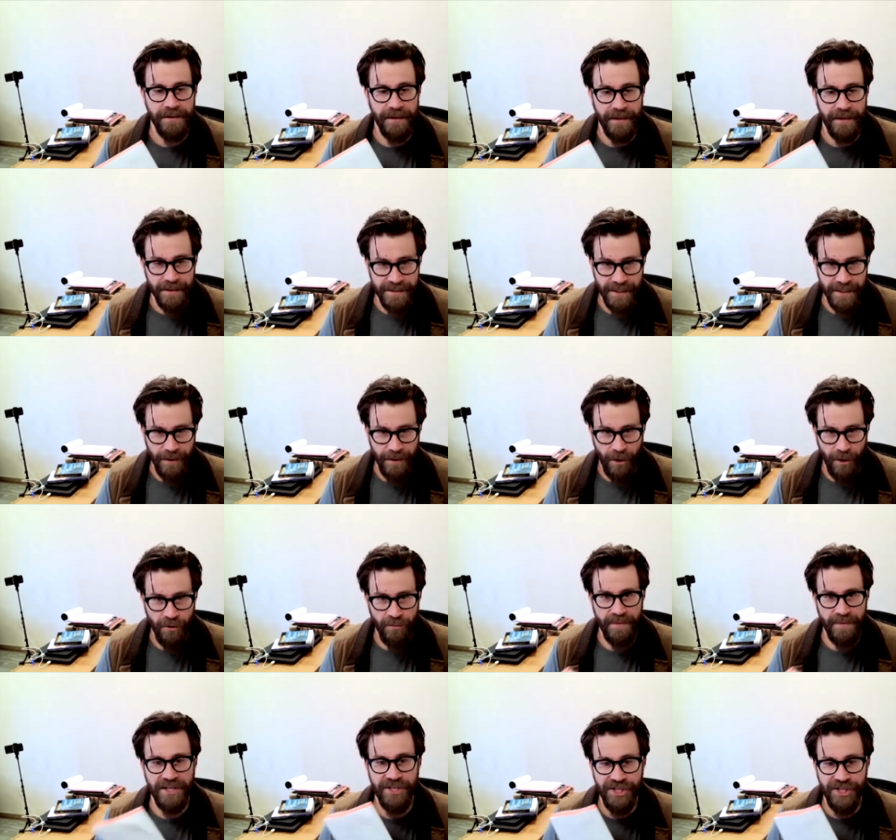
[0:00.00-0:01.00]
a nursing
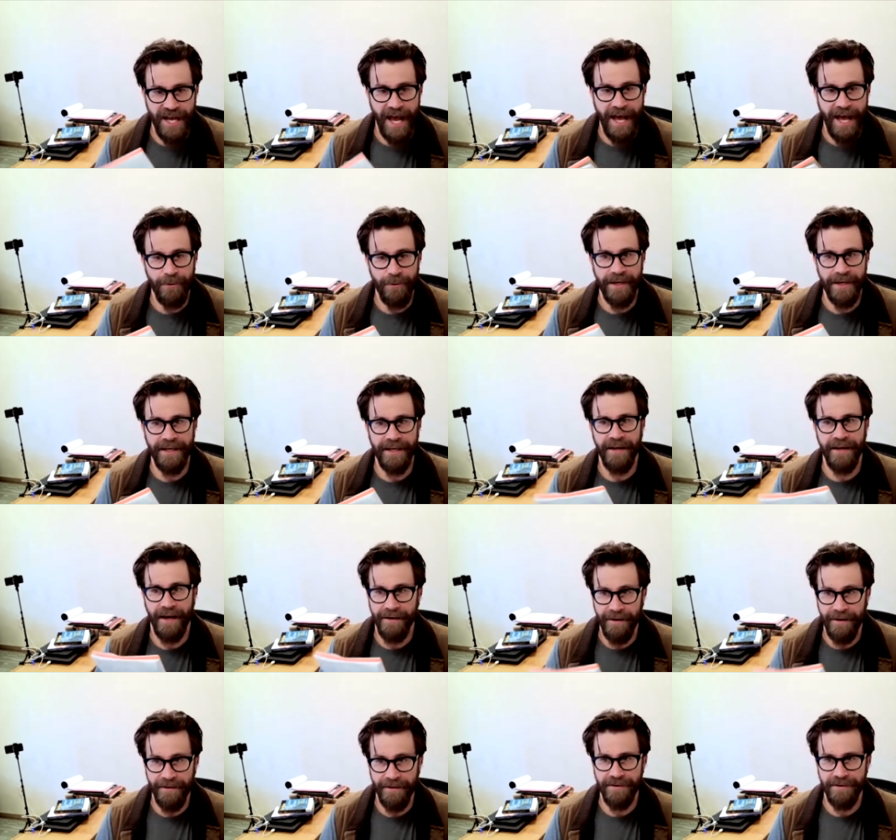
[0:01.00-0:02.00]
home and shadowing
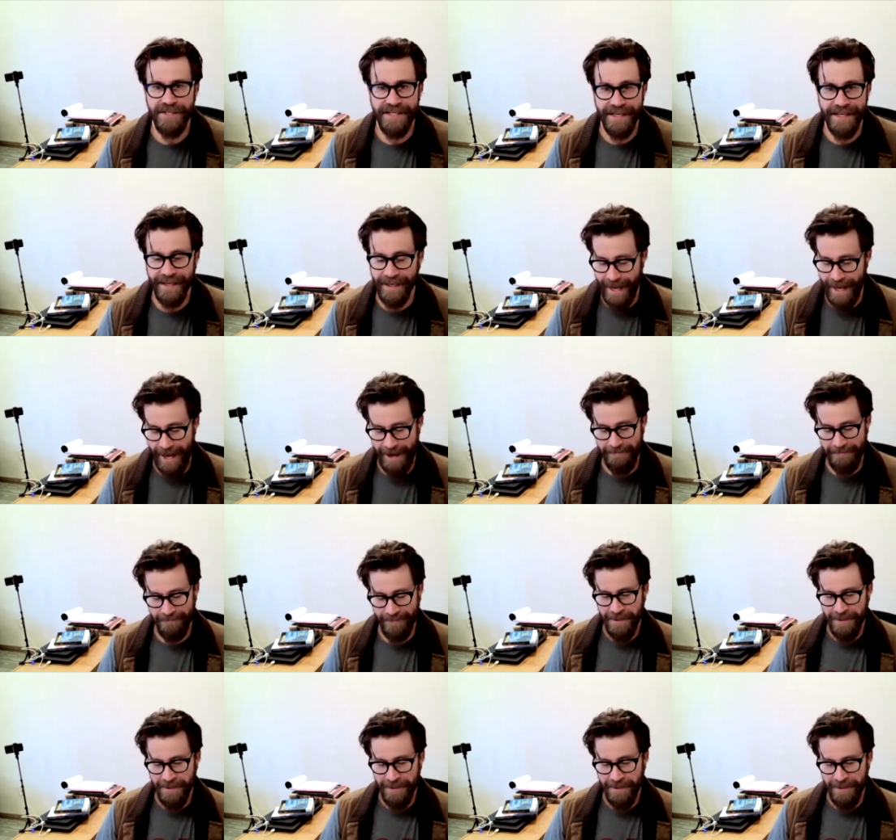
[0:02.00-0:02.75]
another CNA.